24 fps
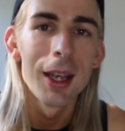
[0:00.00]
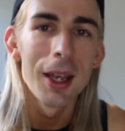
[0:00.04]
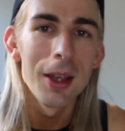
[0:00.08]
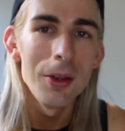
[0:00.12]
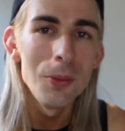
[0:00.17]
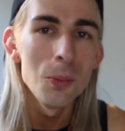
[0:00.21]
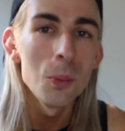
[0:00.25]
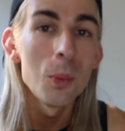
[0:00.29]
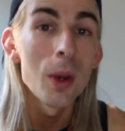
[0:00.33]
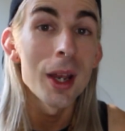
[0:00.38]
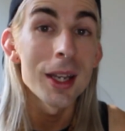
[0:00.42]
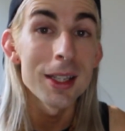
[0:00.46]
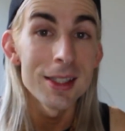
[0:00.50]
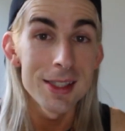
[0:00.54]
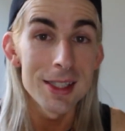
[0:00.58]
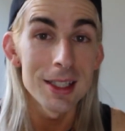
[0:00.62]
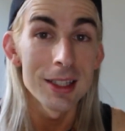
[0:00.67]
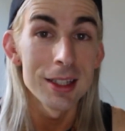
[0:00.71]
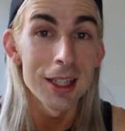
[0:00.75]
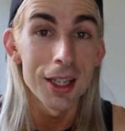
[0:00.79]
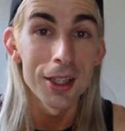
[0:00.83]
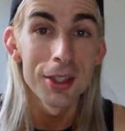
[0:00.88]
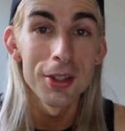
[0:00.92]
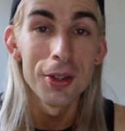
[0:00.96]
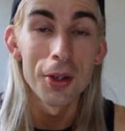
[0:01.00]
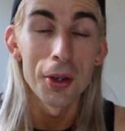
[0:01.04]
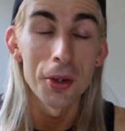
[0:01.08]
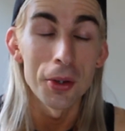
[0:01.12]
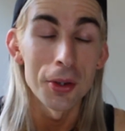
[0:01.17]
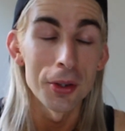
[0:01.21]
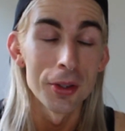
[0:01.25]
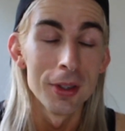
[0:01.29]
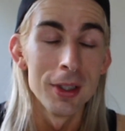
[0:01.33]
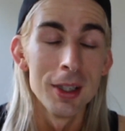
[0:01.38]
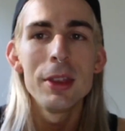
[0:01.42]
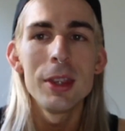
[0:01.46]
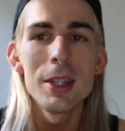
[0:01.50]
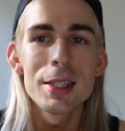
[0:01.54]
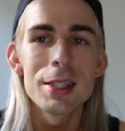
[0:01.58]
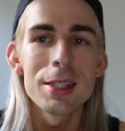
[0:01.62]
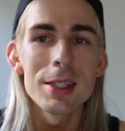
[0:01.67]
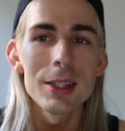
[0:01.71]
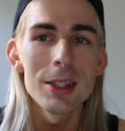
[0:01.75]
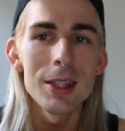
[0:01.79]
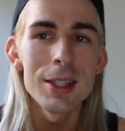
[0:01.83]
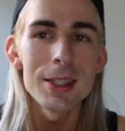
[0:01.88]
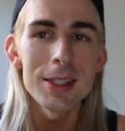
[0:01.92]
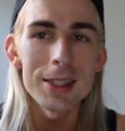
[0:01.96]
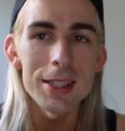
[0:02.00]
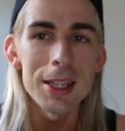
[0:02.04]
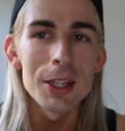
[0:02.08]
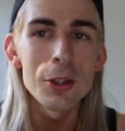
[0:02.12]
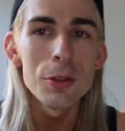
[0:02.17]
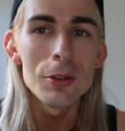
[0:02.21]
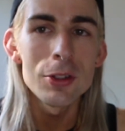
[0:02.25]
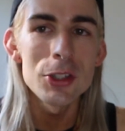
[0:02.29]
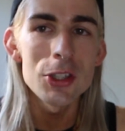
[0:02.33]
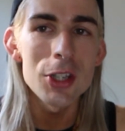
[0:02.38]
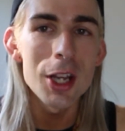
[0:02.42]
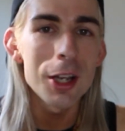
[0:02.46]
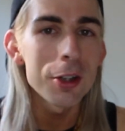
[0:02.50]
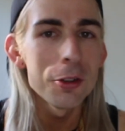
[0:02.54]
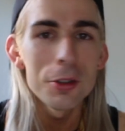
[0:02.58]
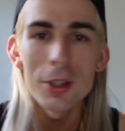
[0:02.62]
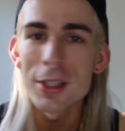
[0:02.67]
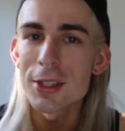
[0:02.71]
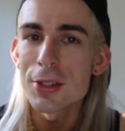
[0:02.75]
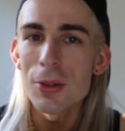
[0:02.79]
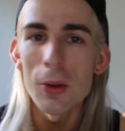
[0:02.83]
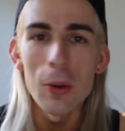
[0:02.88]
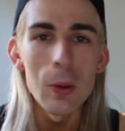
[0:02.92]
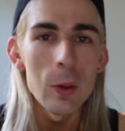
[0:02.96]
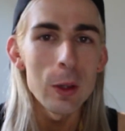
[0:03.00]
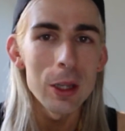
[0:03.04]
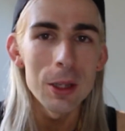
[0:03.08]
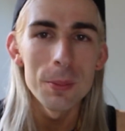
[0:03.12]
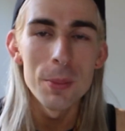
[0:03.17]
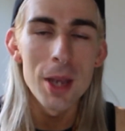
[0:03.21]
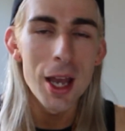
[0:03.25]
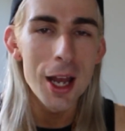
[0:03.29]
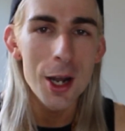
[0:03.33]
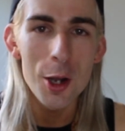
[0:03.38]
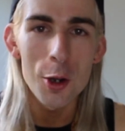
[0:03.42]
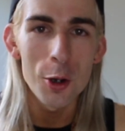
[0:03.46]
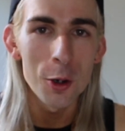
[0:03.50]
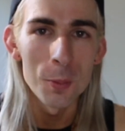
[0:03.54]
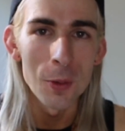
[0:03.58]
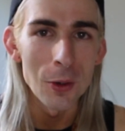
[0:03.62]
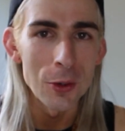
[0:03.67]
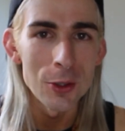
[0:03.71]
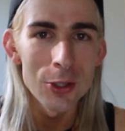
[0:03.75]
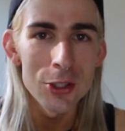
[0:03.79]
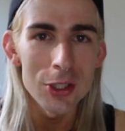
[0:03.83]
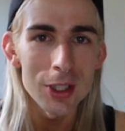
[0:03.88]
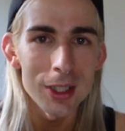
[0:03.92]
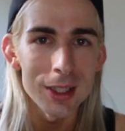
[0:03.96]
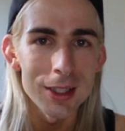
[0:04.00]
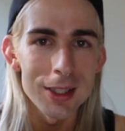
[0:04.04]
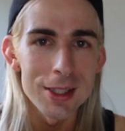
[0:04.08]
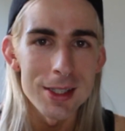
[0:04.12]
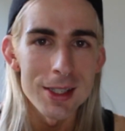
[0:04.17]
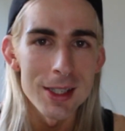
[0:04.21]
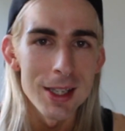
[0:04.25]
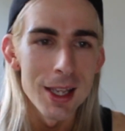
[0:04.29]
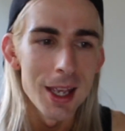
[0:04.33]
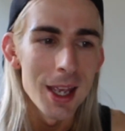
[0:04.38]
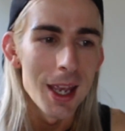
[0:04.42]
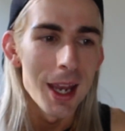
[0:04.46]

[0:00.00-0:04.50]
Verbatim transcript: and when to let go. This, the sacral chakra is all about our emotions.